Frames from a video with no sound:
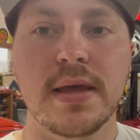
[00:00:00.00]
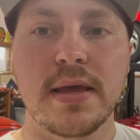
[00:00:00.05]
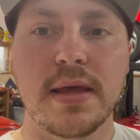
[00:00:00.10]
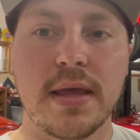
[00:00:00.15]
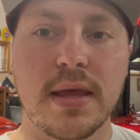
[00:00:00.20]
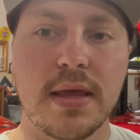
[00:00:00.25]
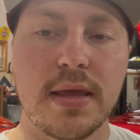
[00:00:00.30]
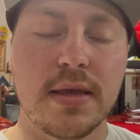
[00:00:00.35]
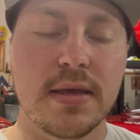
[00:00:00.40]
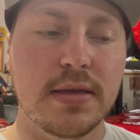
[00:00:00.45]

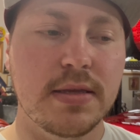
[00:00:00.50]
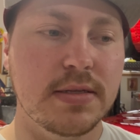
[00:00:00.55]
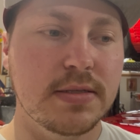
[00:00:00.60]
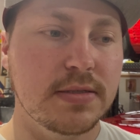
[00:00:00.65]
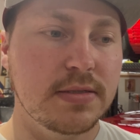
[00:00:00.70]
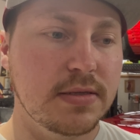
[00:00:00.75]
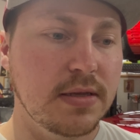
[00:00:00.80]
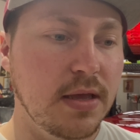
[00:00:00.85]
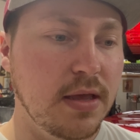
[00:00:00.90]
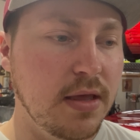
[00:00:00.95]

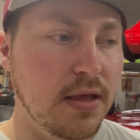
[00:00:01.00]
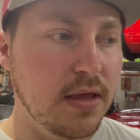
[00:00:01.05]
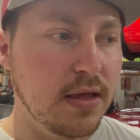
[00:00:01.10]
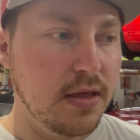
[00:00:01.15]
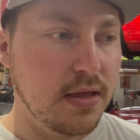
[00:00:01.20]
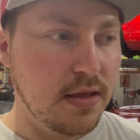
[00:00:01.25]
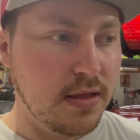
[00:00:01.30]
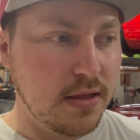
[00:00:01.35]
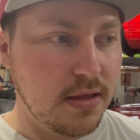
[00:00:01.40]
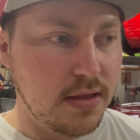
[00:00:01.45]
is
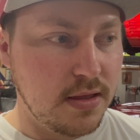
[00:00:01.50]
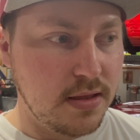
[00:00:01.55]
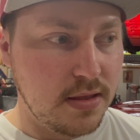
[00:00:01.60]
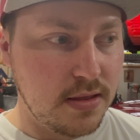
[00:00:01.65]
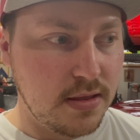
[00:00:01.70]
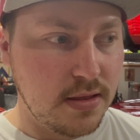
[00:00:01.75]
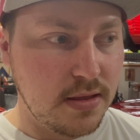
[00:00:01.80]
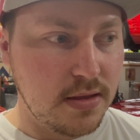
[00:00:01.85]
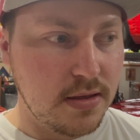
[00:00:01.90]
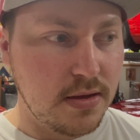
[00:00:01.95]

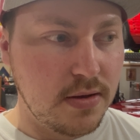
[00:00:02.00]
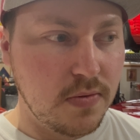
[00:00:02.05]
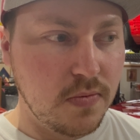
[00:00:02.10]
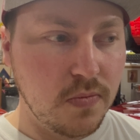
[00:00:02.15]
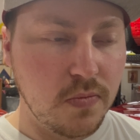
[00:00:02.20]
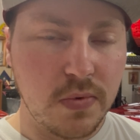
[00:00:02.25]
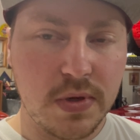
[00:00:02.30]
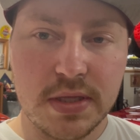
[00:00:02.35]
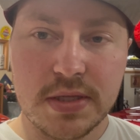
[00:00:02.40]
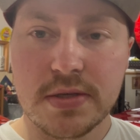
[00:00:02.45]

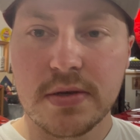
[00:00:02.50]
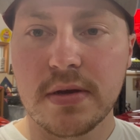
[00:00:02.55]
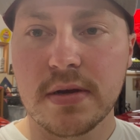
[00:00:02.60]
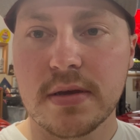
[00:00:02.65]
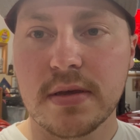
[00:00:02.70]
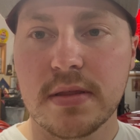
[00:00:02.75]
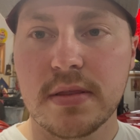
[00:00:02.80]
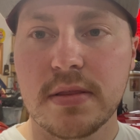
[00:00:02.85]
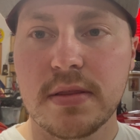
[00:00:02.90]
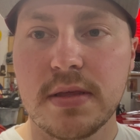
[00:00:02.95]
we
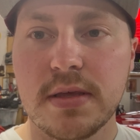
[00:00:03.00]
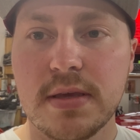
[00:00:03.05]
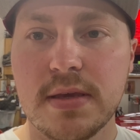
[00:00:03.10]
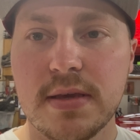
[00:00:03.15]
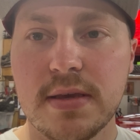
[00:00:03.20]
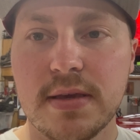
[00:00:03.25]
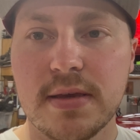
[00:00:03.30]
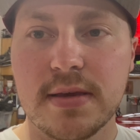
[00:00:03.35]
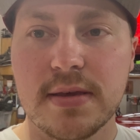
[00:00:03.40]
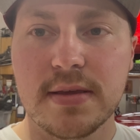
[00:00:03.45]
took
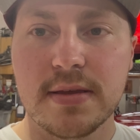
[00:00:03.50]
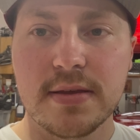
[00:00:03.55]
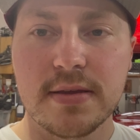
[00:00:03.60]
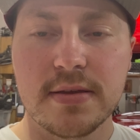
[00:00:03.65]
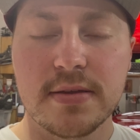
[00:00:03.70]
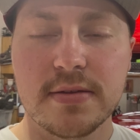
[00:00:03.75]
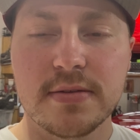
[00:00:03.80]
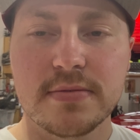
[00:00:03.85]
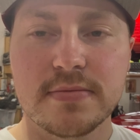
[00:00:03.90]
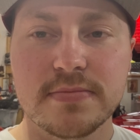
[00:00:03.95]
the
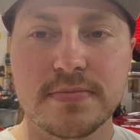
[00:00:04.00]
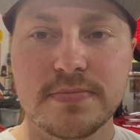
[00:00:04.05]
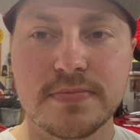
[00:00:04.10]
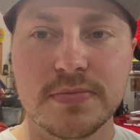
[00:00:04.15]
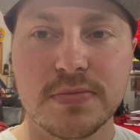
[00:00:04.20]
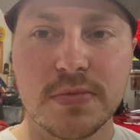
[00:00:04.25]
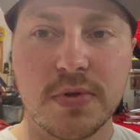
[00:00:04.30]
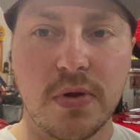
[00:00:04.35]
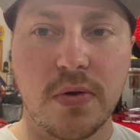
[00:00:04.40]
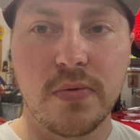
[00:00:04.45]

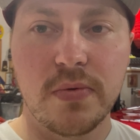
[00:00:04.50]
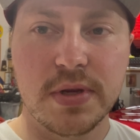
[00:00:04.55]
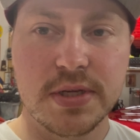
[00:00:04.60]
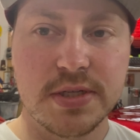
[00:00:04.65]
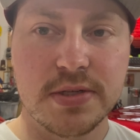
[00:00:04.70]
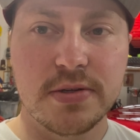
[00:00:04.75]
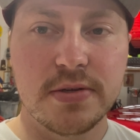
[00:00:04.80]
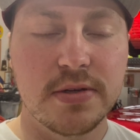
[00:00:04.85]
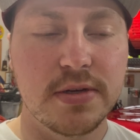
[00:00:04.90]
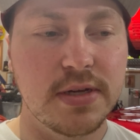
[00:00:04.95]

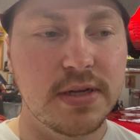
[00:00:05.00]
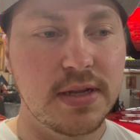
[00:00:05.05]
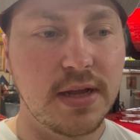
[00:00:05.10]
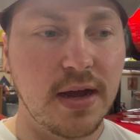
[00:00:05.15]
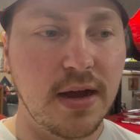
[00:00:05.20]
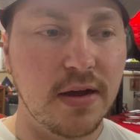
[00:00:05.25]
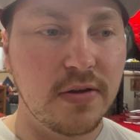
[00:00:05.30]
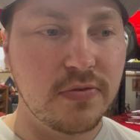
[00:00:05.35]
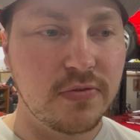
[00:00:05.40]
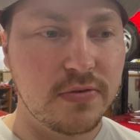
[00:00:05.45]
original hood
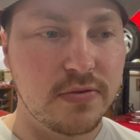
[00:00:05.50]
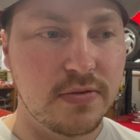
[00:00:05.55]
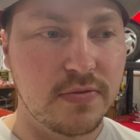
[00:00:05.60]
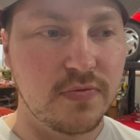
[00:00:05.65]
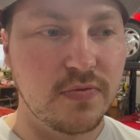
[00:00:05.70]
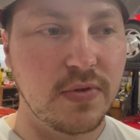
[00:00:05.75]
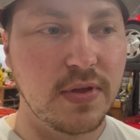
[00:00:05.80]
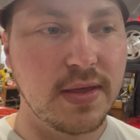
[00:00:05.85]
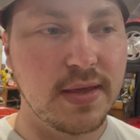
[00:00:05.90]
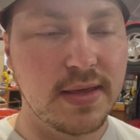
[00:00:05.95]
off
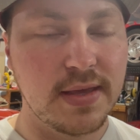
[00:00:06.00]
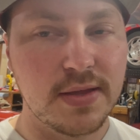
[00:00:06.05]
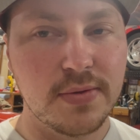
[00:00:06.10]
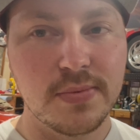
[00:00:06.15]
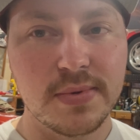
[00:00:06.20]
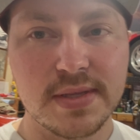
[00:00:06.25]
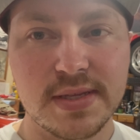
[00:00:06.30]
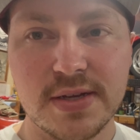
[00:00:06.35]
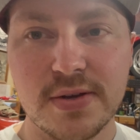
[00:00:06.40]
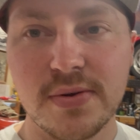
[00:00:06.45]
and
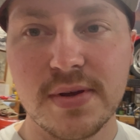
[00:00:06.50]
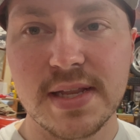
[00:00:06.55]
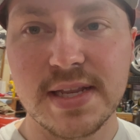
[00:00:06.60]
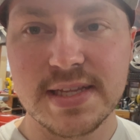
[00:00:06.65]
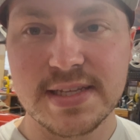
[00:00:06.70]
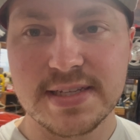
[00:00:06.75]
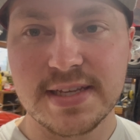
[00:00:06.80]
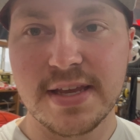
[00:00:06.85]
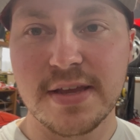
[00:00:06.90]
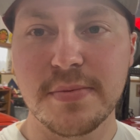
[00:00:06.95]
went to go get it
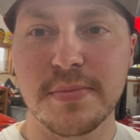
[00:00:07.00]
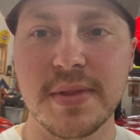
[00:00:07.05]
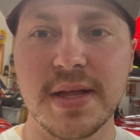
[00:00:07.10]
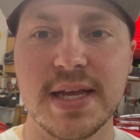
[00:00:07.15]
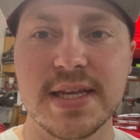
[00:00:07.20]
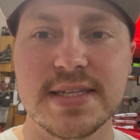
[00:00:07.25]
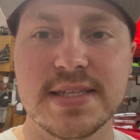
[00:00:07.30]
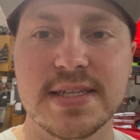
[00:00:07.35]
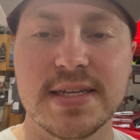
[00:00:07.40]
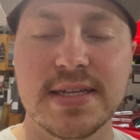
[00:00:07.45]

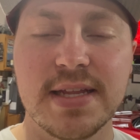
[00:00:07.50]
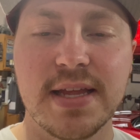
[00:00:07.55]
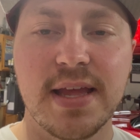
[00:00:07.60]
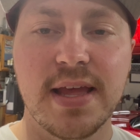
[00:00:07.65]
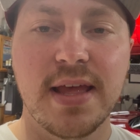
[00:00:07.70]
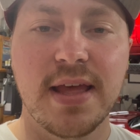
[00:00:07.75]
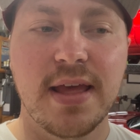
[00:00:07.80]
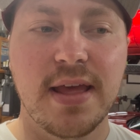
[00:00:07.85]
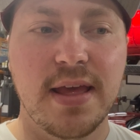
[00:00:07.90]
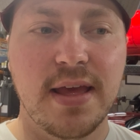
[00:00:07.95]
sandblasted.
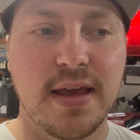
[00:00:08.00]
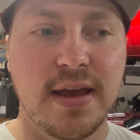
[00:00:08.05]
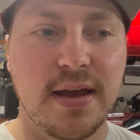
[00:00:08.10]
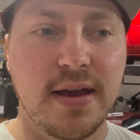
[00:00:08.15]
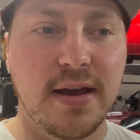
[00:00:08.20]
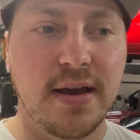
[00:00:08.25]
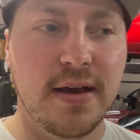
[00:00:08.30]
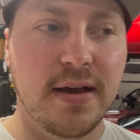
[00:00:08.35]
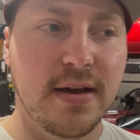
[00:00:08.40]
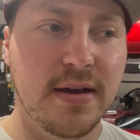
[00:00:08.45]

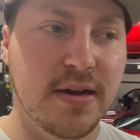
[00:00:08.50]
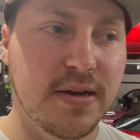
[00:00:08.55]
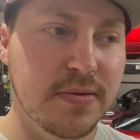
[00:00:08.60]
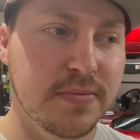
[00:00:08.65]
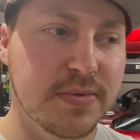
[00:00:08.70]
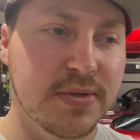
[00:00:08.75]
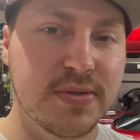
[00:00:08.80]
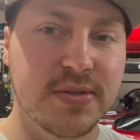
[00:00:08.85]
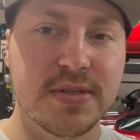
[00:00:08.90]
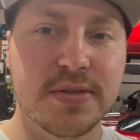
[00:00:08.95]

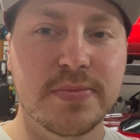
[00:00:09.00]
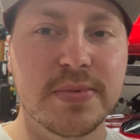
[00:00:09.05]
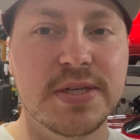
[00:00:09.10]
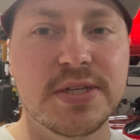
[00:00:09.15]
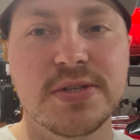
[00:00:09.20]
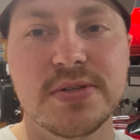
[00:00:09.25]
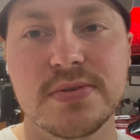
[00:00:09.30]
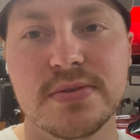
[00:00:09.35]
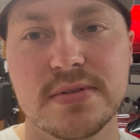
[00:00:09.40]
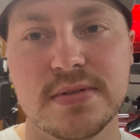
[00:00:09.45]
There were some
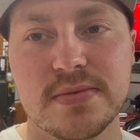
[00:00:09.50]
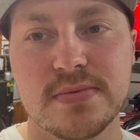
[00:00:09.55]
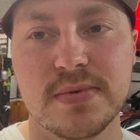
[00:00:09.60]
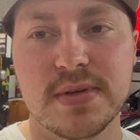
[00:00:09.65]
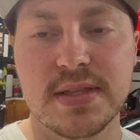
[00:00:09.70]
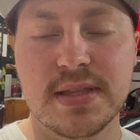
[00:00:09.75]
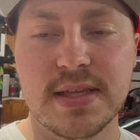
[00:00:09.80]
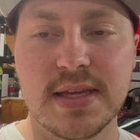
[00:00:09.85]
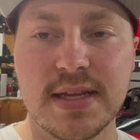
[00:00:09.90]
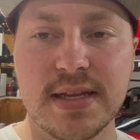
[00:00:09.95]
issues
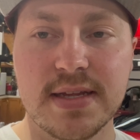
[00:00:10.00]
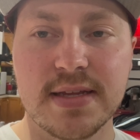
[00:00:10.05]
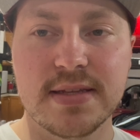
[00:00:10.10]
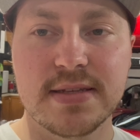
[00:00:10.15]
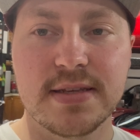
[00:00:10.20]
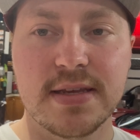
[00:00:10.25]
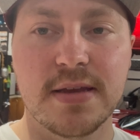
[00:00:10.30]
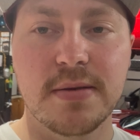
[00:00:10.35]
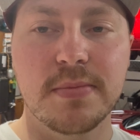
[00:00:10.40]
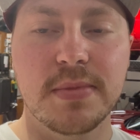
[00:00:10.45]
with getting it
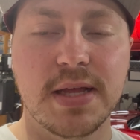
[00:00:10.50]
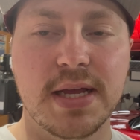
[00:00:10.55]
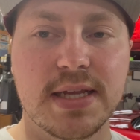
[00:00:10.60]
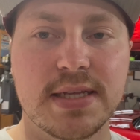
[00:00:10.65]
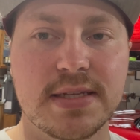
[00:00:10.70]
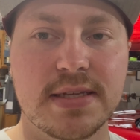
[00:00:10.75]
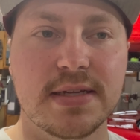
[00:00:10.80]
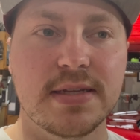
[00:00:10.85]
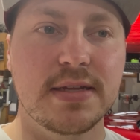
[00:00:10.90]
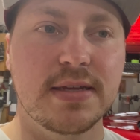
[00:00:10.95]

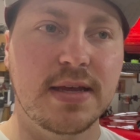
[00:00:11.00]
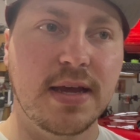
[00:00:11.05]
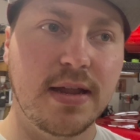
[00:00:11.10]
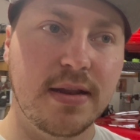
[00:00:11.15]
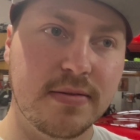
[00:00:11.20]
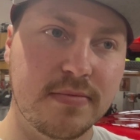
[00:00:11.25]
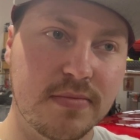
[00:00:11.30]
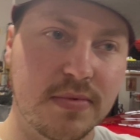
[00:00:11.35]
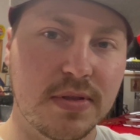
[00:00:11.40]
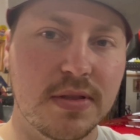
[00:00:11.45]
sandblasted. It
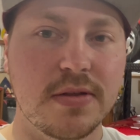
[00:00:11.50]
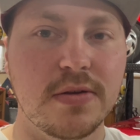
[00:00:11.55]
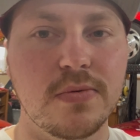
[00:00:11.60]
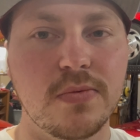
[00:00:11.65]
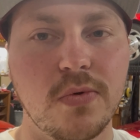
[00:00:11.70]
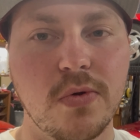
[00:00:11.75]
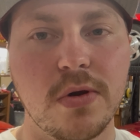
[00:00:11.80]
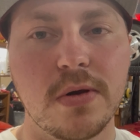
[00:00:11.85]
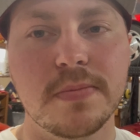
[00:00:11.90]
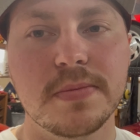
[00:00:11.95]
got a little
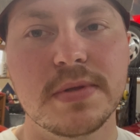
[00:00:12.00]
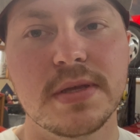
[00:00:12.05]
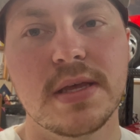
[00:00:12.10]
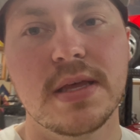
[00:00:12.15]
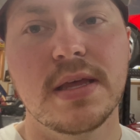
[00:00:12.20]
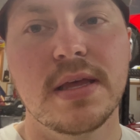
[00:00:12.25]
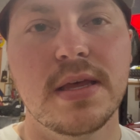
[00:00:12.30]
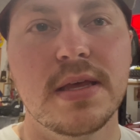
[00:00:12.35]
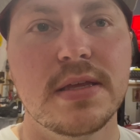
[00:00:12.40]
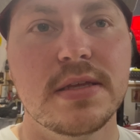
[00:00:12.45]
warped.
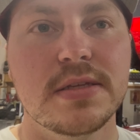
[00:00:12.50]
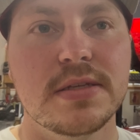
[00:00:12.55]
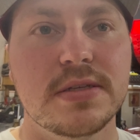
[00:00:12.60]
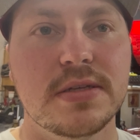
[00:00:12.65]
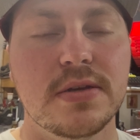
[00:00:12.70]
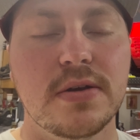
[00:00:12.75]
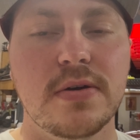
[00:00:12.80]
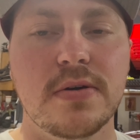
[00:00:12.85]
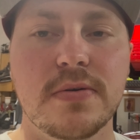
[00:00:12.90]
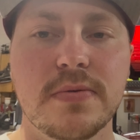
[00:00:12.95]

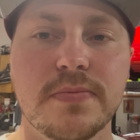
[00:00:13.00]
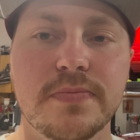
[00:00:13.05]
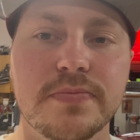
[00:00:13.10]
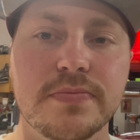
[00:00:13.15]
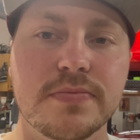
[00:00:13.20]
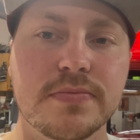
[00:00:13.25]
So